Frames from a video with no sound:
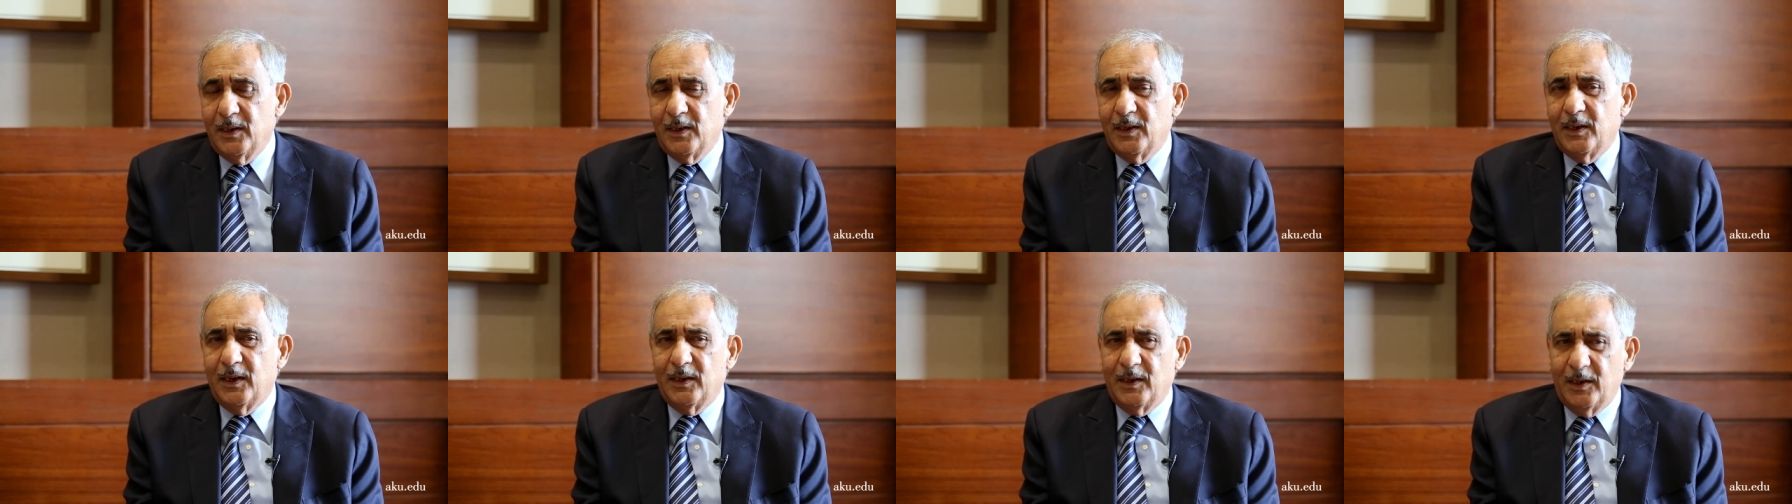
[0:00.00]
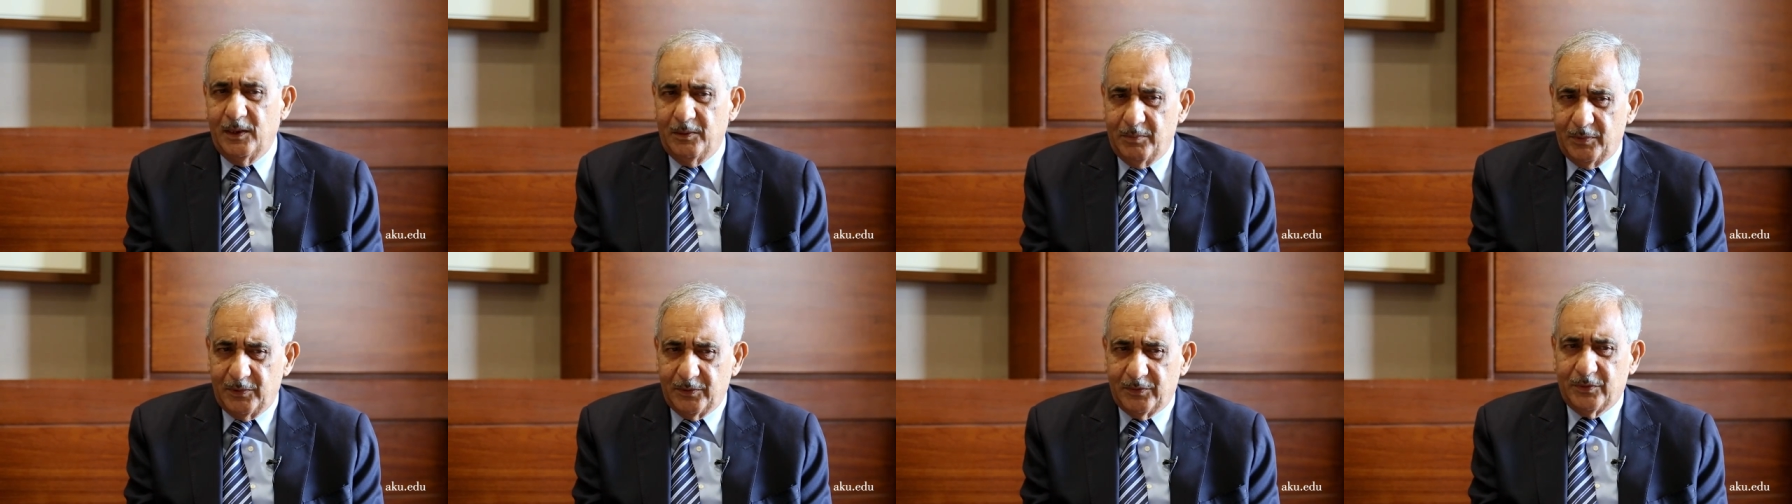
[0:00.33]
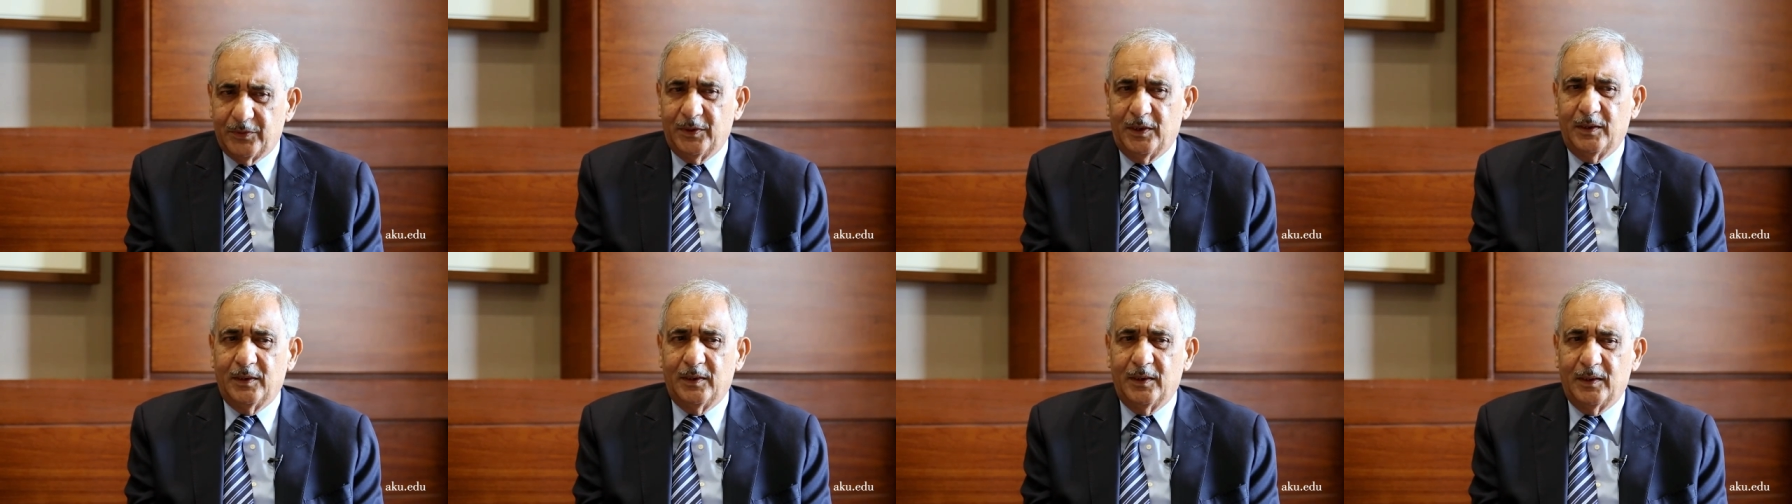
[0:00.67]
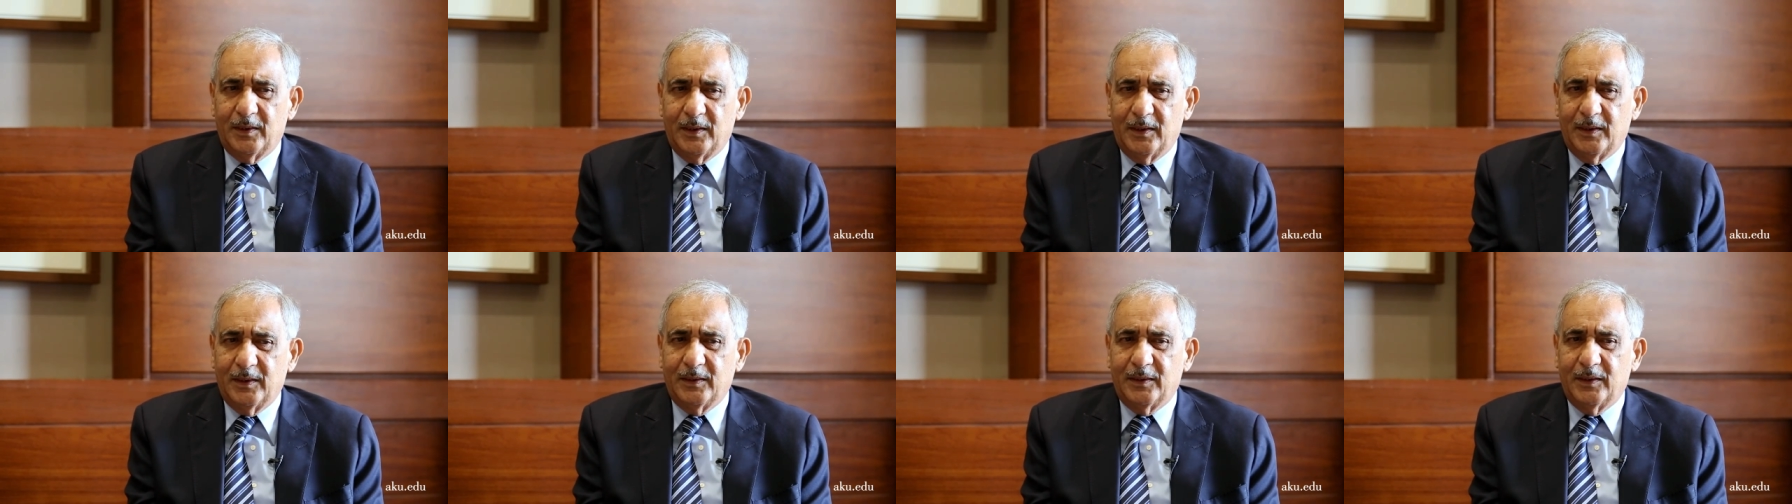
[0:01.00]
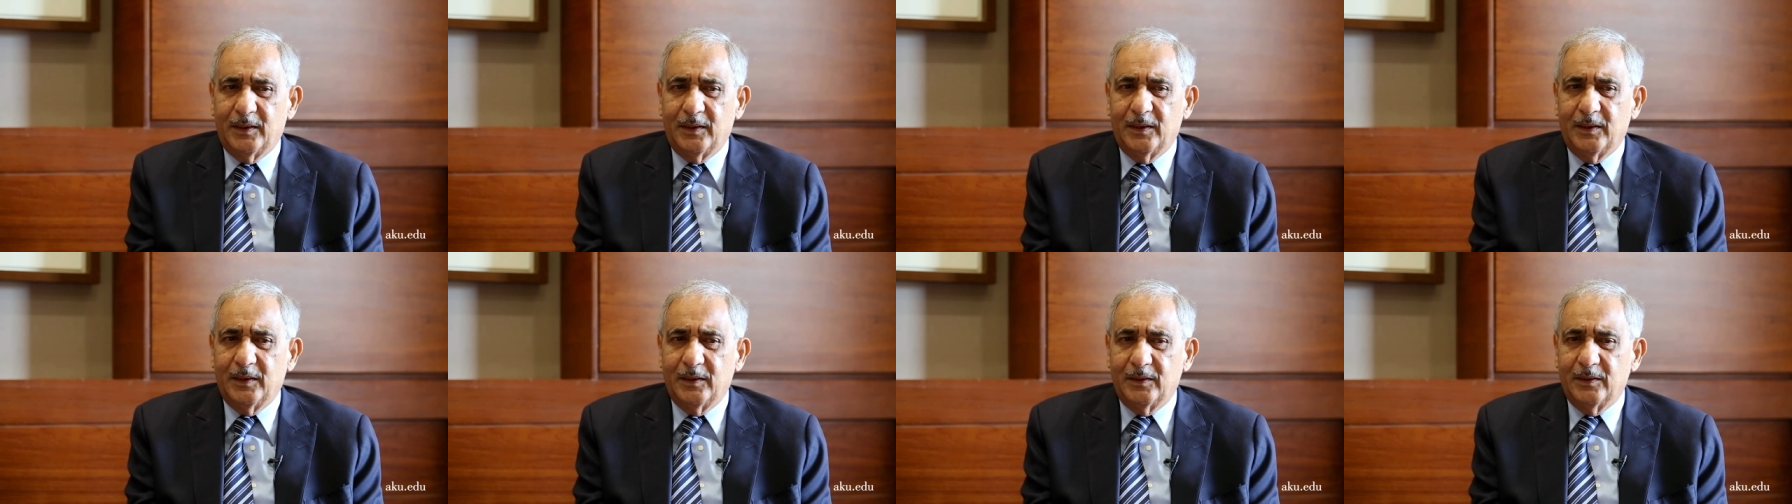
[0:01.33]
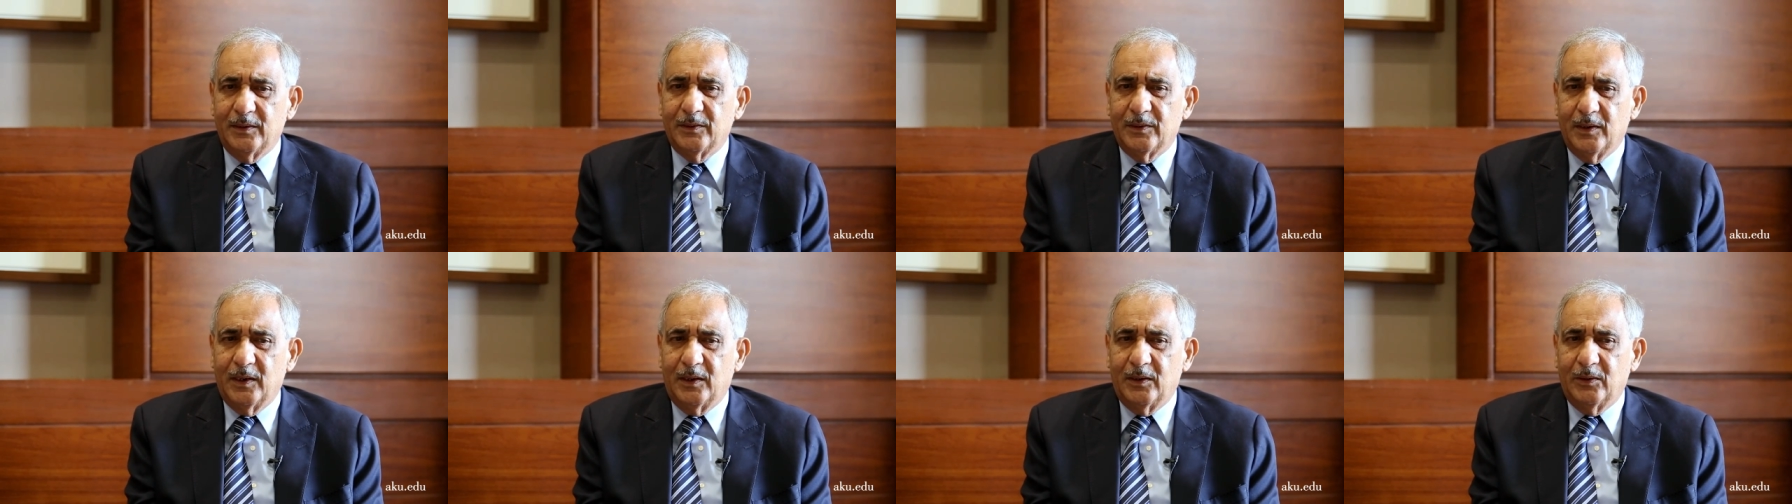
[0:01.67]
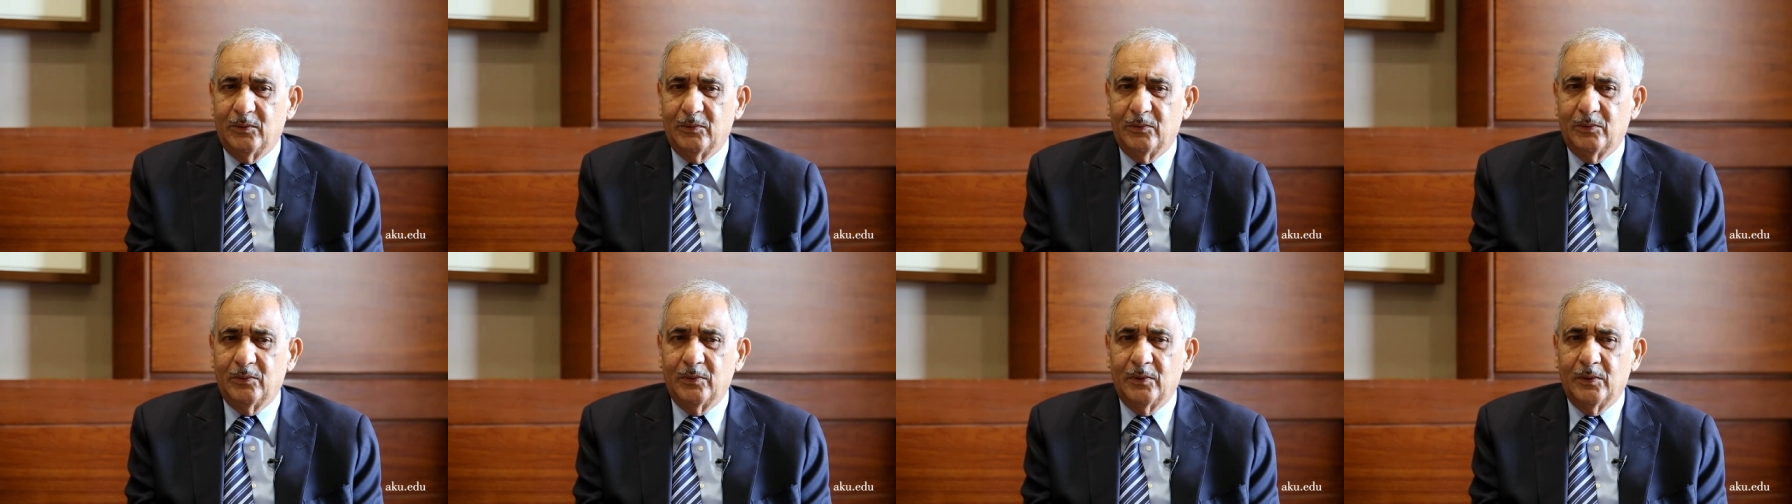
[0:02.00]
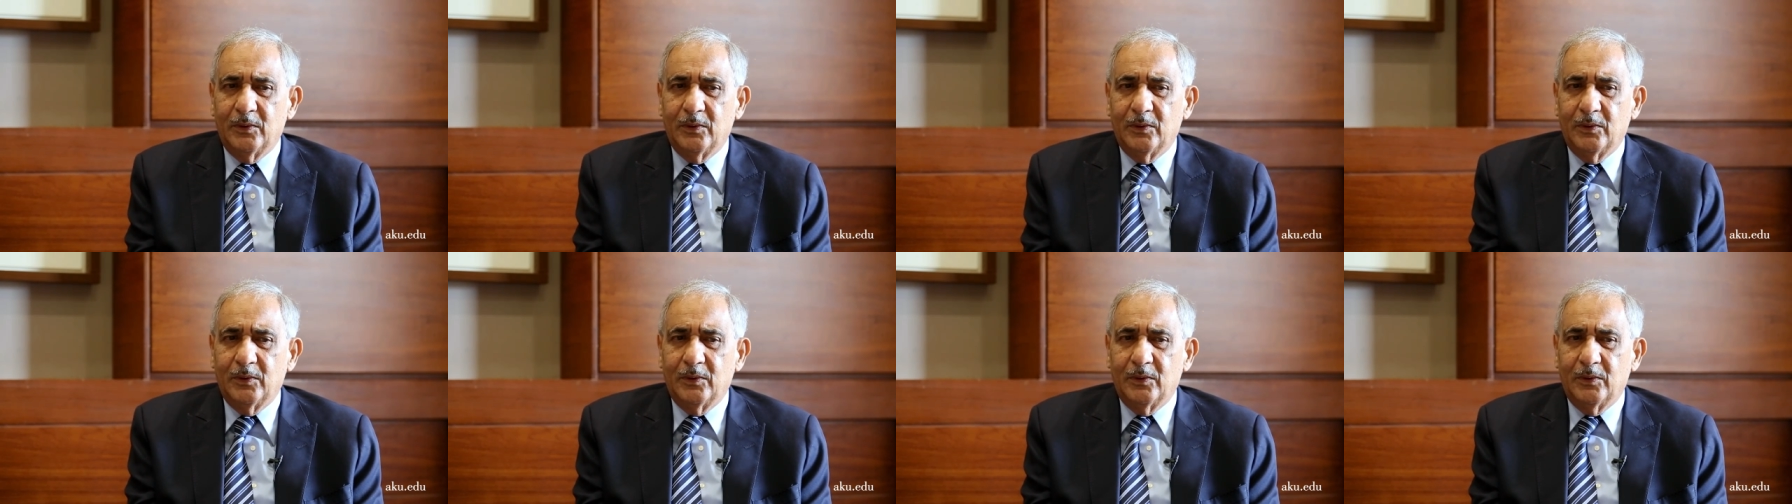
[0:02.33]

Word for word: And I must say that I think has now